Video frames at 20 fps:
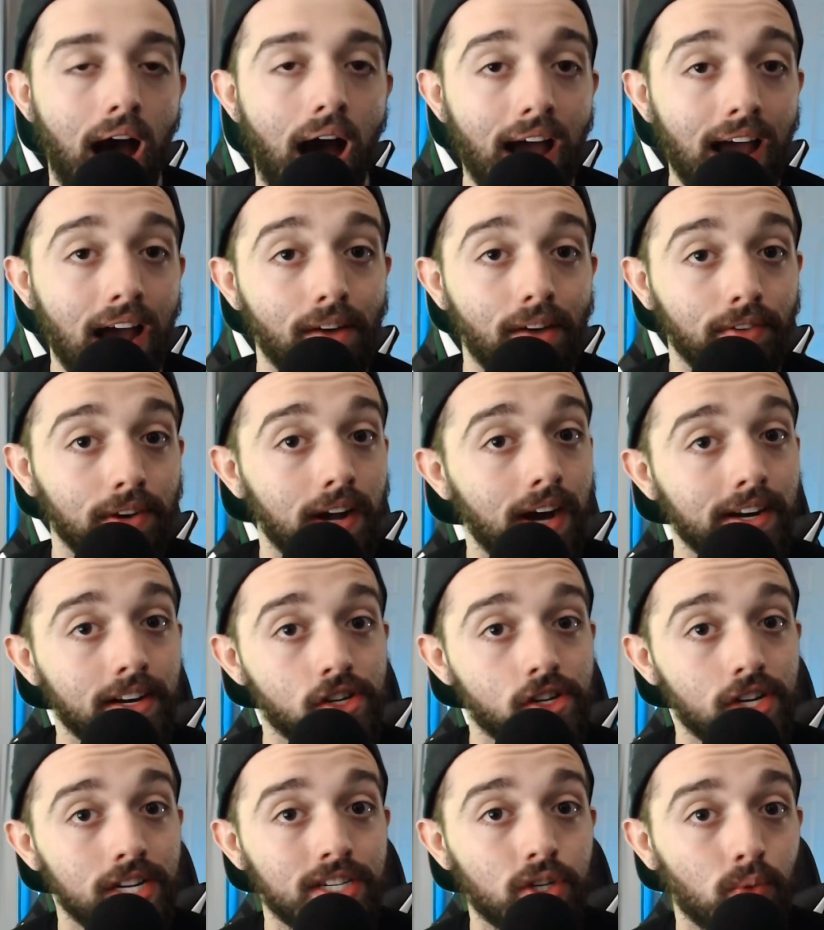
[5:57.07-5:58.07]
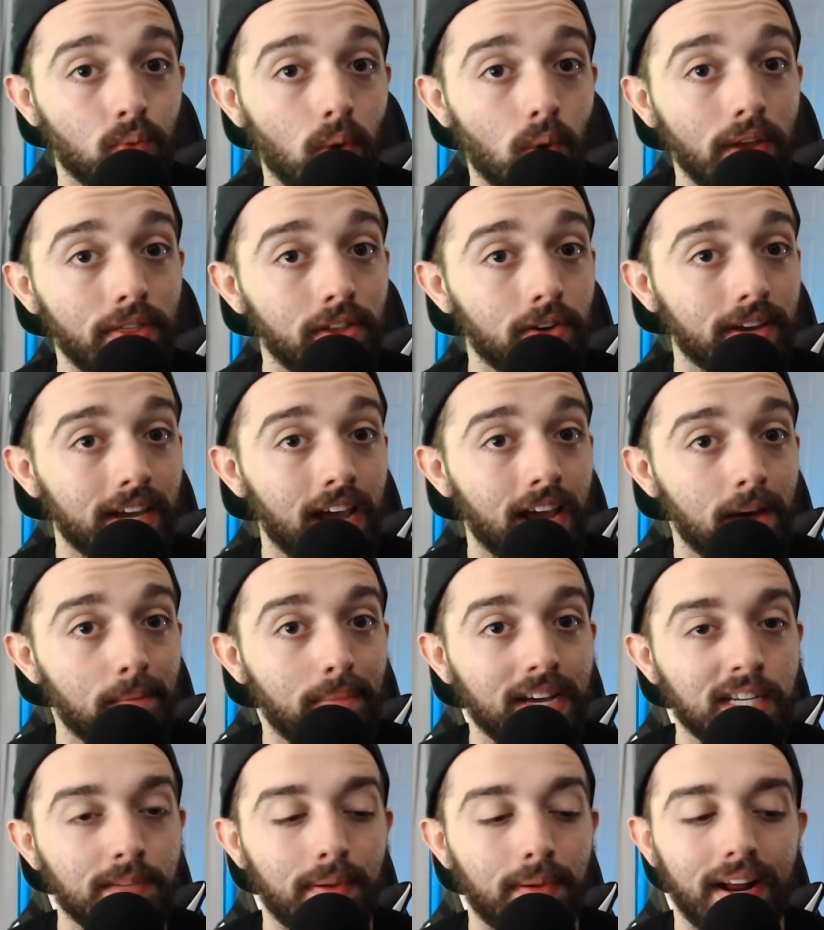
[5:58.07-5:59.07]
I haven't gotten a chance to run their
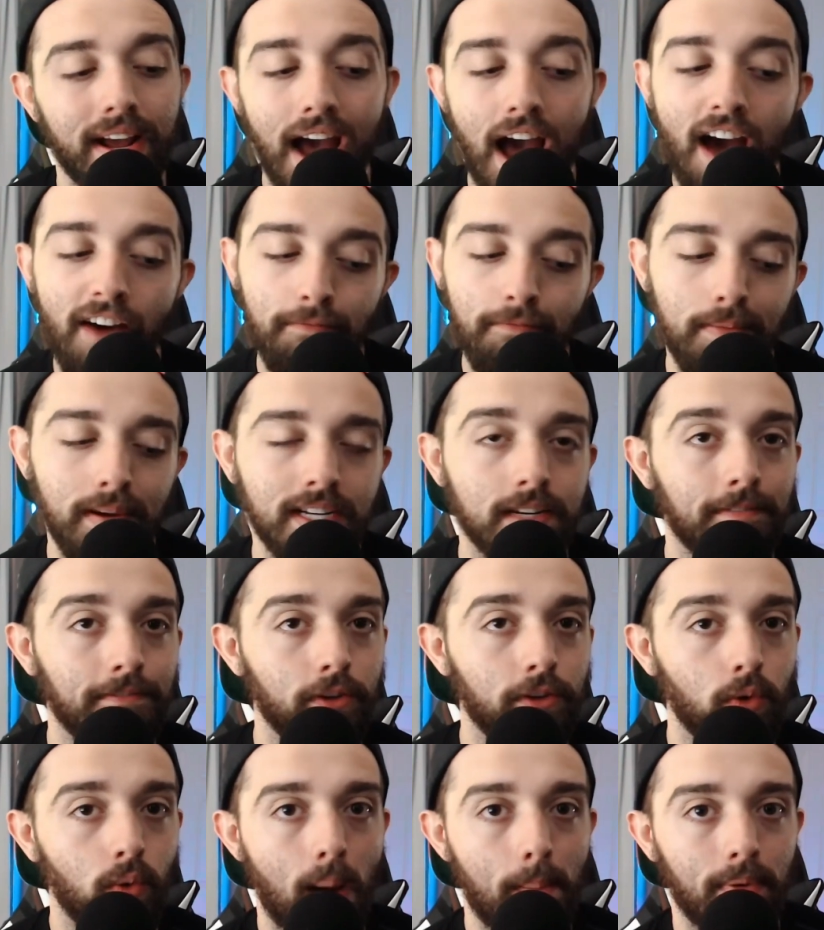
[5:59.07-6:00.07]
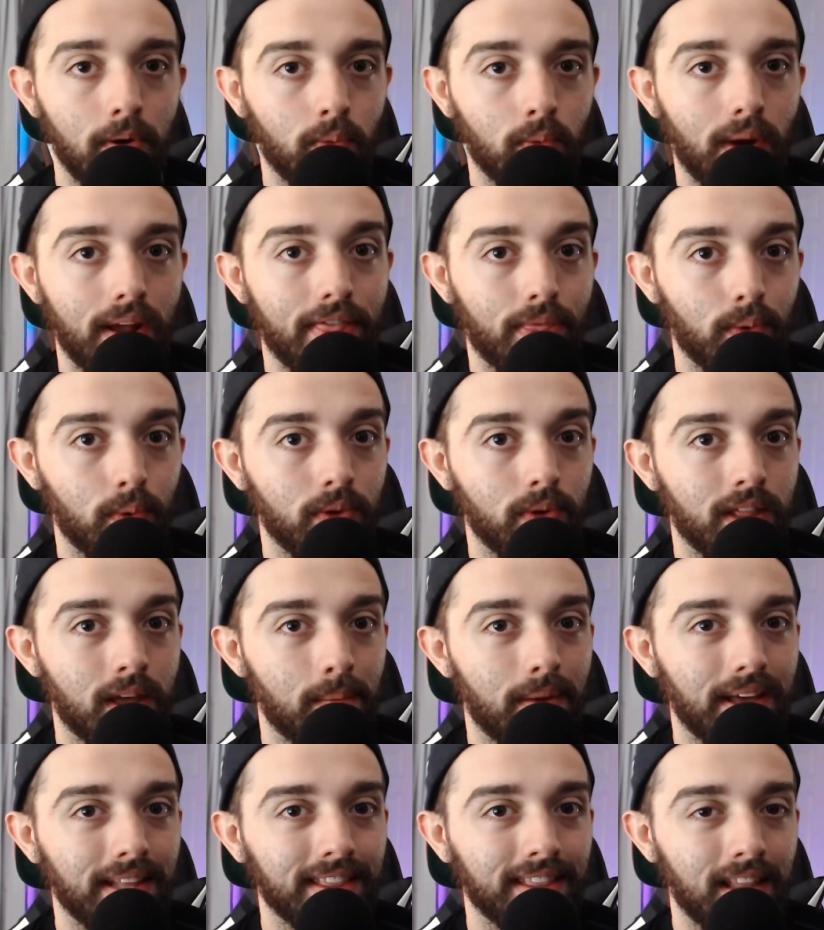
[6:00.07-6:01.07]
campaigns, but I have picked a few up and read through
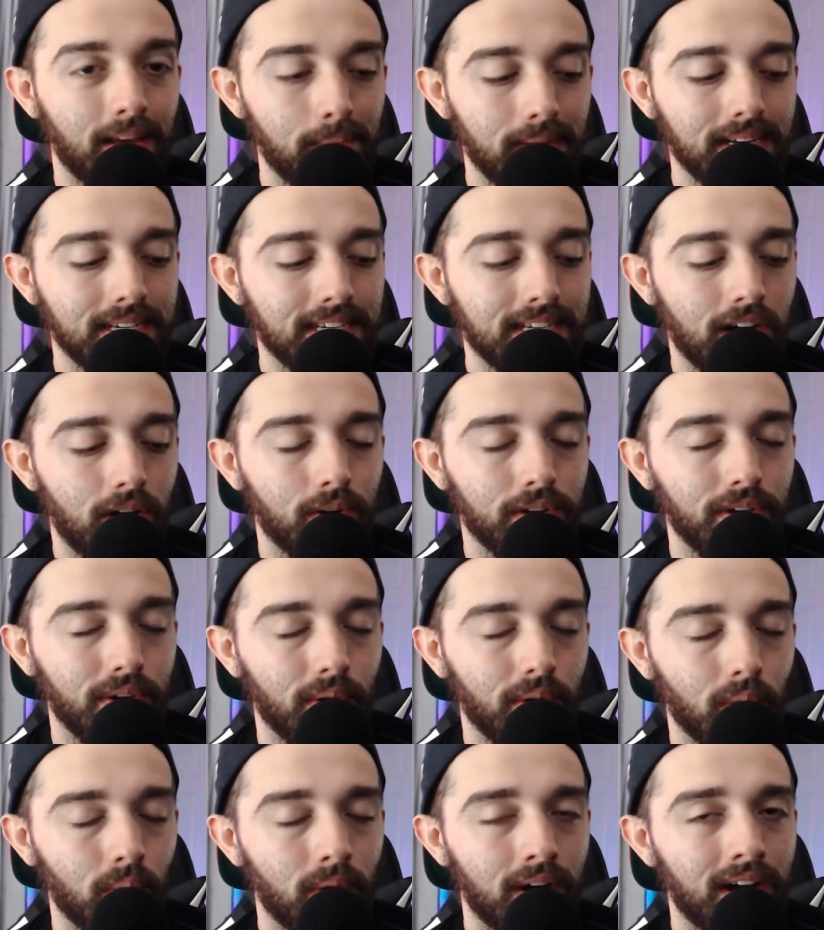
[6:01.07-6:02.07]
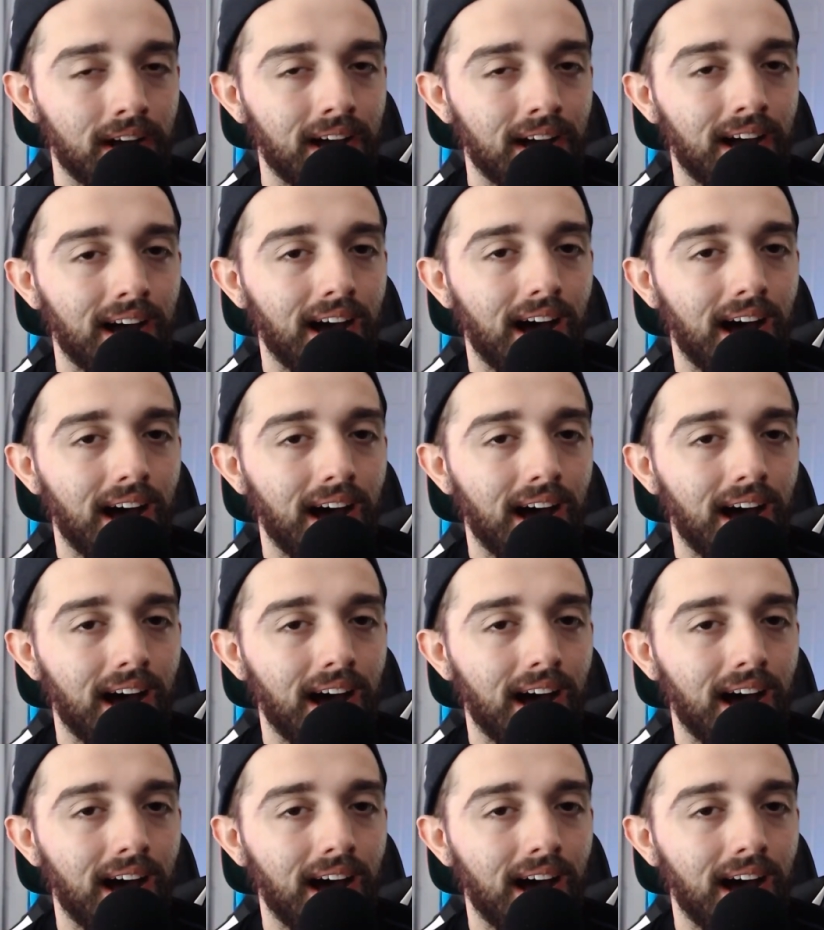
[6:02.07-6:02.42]
them, and let me tell you,